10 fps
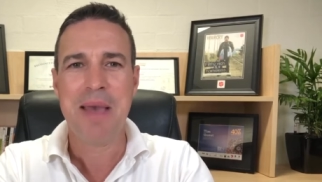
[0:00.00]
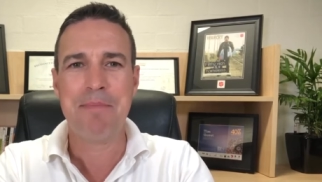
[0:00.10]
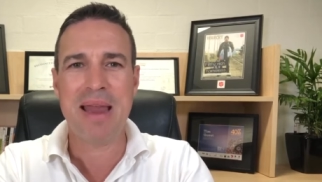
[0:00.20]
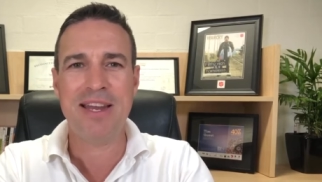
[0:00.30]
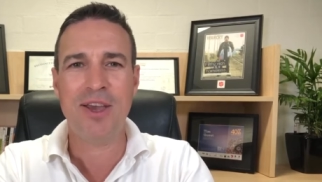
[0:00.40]

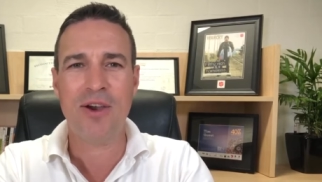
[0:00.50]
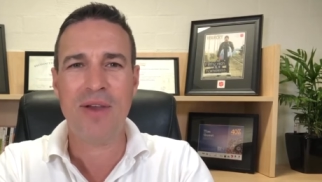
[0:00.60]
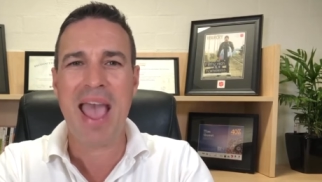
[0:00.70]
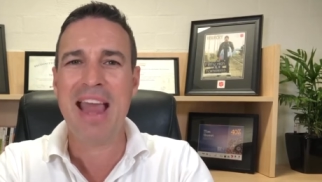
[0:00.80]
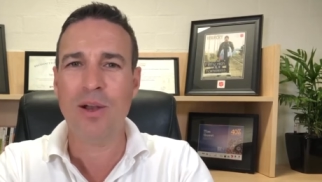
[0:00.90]

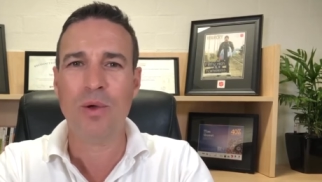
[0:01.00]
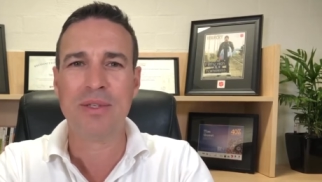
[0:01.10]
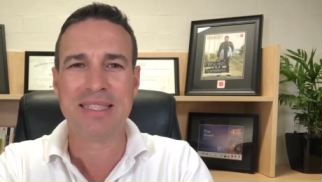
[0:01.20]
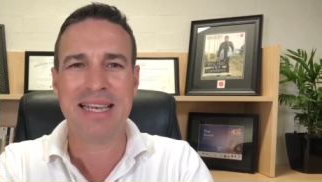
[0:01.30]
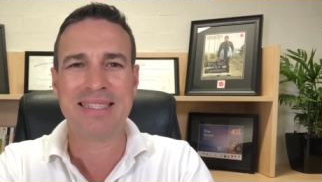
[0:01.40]
Bendigo and
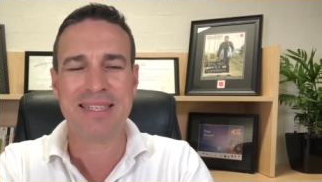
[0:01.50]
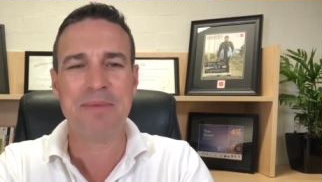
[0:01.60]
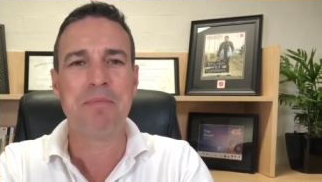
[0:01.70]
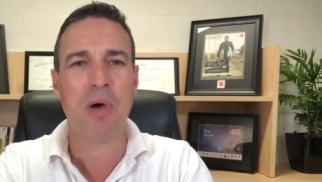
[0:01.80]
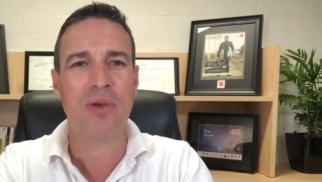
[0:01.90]

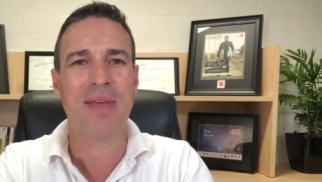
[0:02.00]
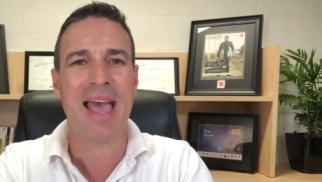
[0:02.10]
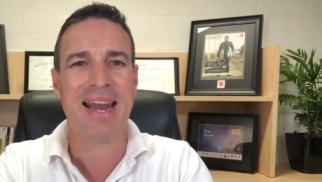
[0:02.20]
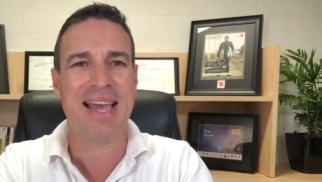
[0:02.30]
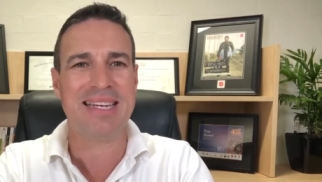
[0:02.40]
Launceston both
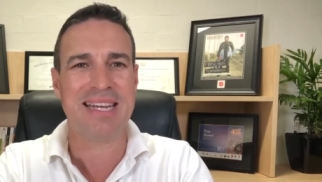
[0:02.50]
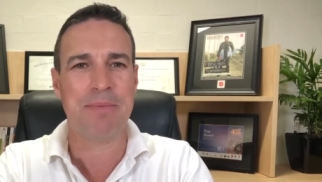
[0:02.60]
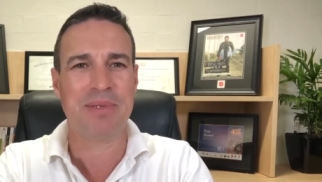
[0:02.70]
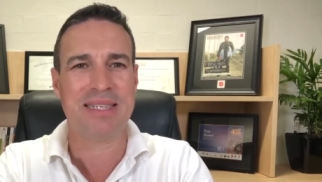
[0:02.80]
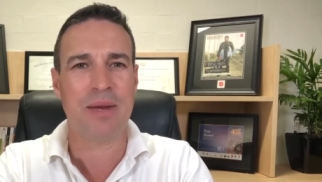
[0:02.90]
at
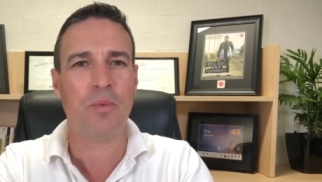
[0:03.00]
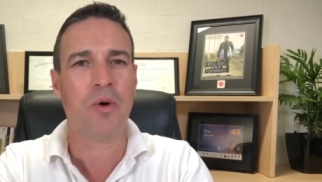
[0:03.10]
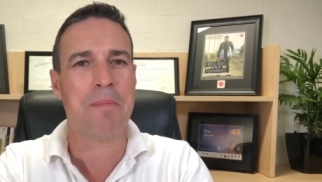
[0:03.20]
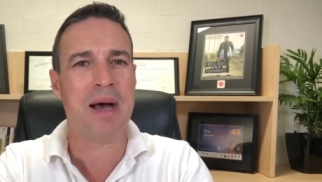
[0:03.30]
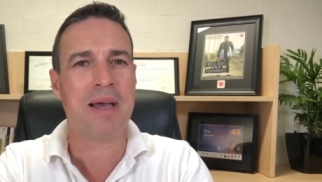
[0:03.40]
18%
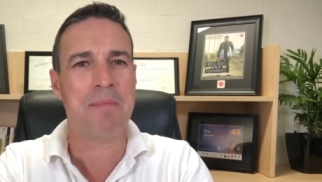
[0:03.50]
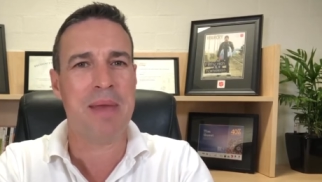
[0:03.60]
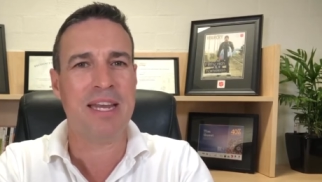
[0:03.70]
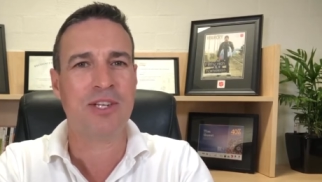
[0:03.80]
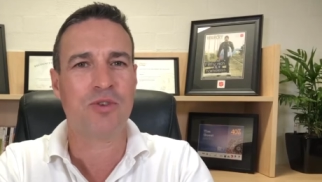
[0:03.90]
were among
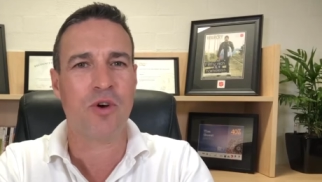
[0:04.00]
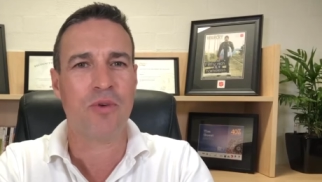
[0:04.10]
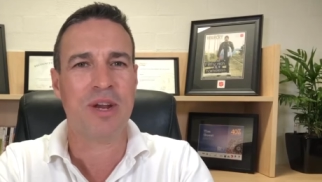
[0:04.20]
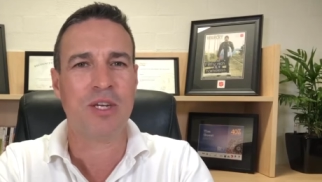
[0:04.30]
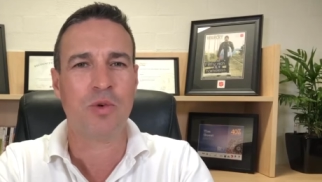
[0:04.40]
many
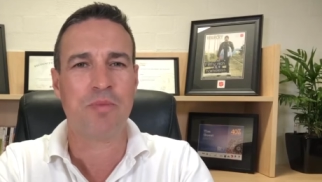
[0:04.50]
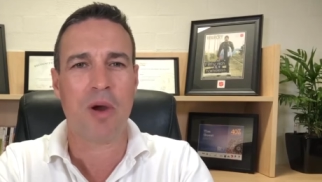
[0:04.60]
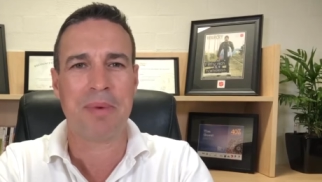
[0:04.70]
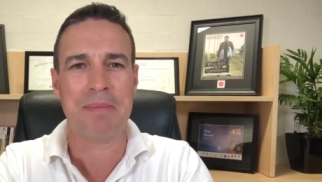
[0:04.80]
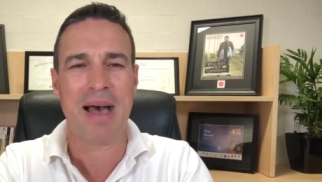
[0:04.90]
strong regional
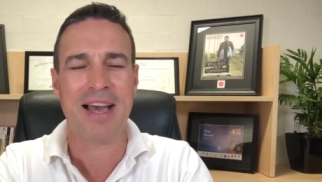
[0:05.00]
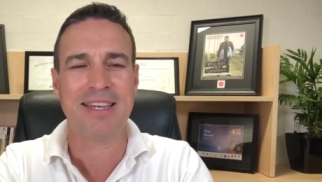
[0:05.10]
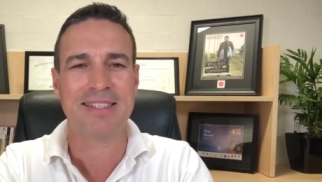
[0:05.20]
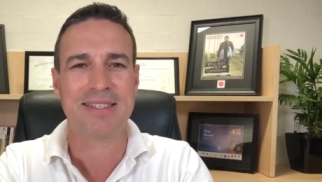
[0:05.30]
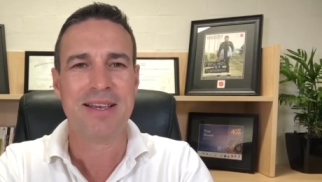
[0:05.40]
property
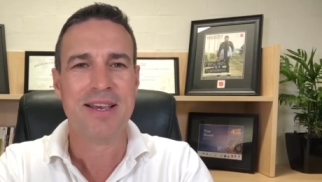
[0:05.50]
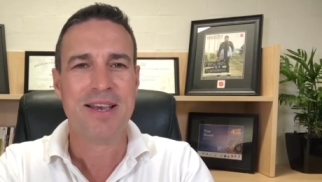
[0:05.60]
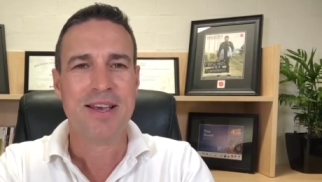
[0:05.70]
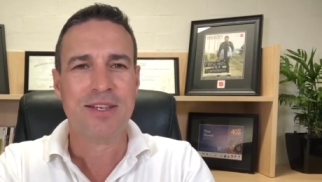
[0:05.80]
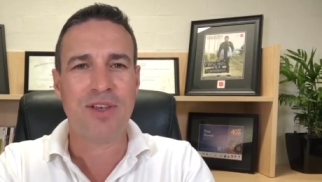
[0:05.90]
markets.
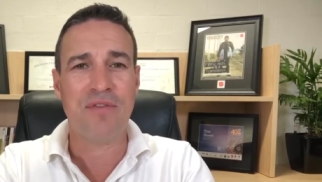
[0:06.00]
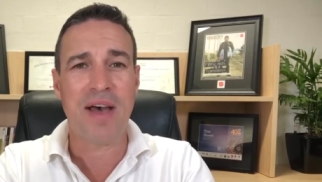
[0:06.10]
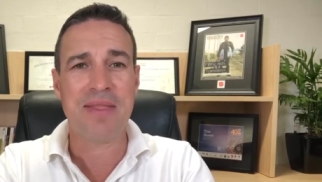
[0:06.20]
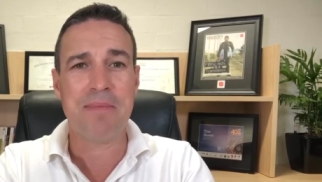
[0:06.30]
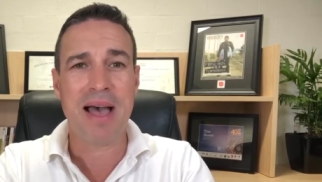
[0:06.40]
So
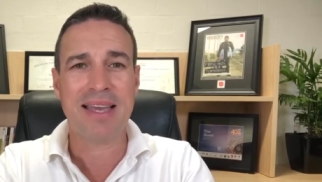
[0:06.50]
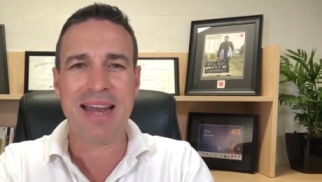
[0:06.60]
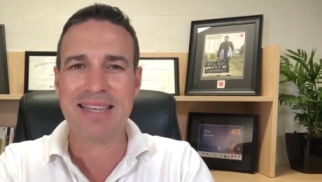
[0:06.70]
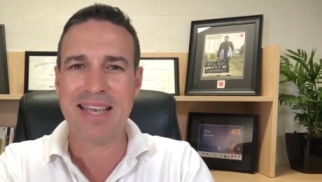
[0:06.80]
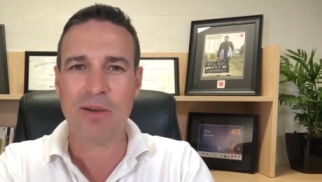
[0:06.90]
far the market
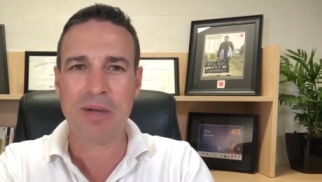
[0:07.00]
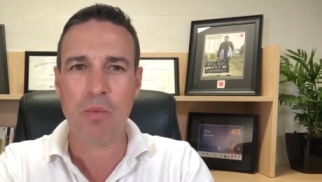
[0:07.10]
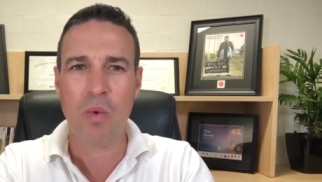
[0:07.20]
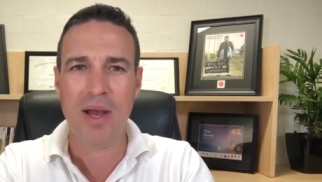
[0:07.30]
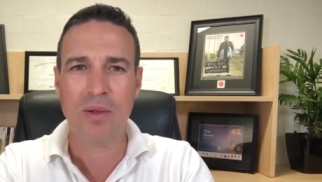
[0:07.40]
has held up
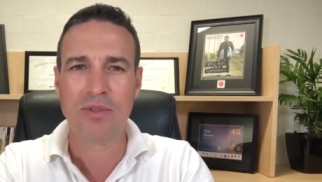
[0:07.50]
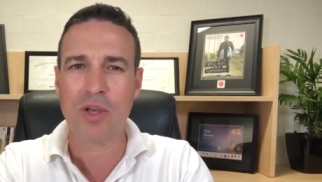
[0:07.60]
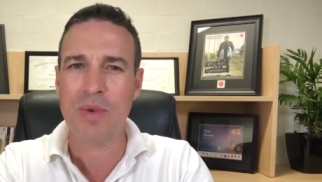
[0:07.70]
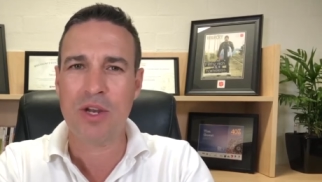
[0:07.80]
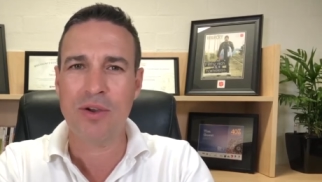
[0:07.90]
well, so
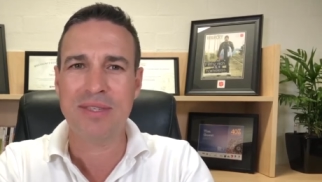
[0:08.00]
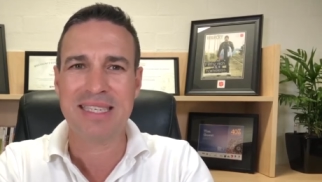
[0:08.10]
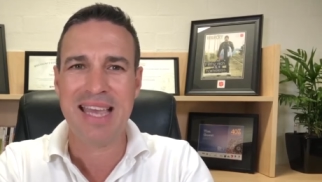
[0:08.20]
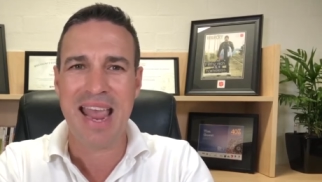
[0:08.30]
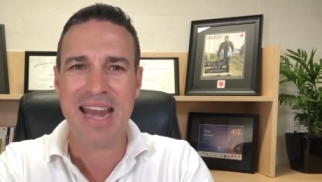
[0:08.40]
we don't
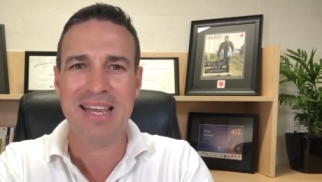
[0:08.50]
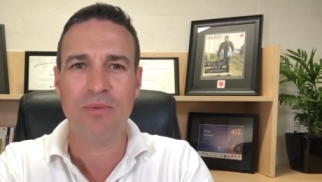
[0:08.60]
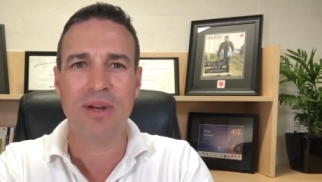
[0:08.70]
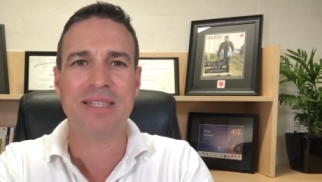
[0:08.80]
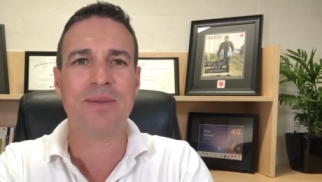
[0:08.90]
see any
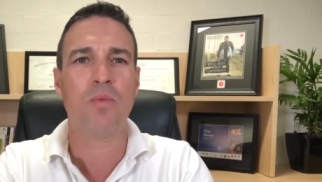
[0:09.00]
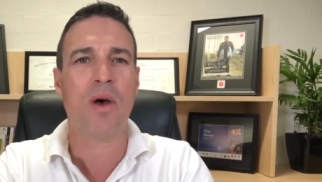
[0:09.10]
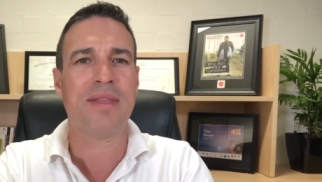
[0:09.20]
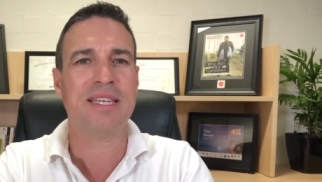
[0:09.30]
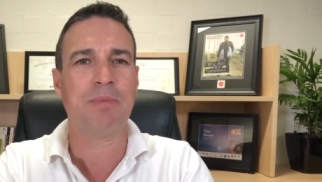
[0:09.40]
reason
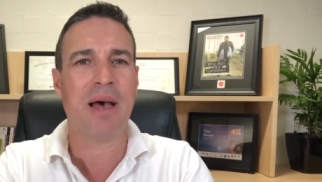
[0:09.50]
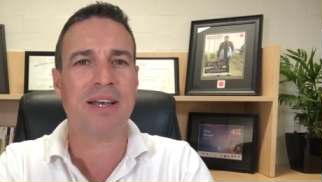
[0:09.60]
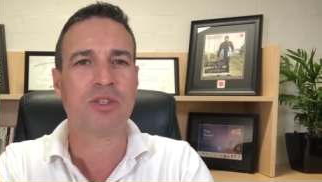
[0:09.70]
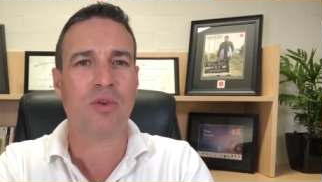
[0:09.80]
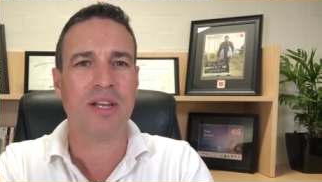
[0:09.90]
why these
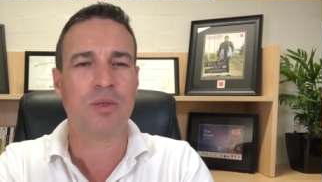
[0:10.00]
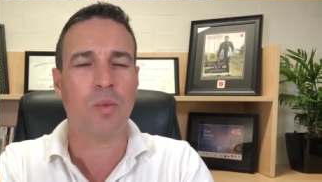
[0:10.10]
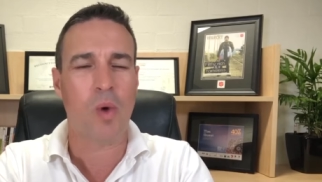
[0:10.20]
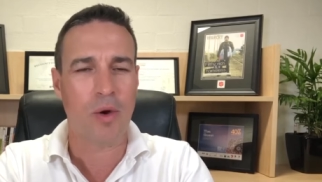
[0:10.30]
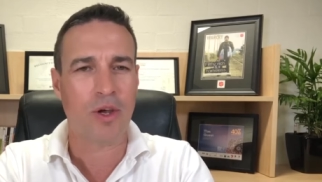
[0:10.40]
past trends
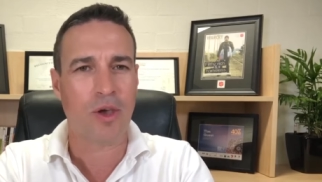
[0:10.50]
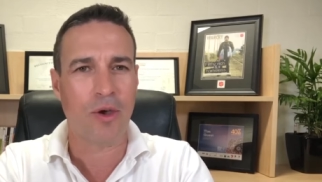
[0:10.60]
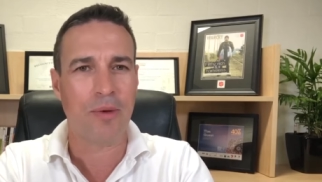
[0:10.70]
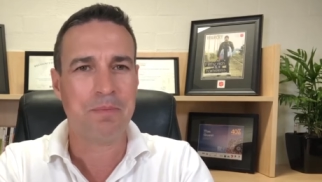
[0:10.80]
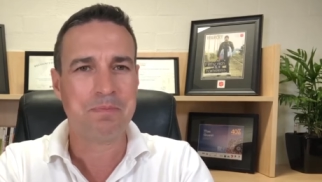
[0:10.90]
won't occur.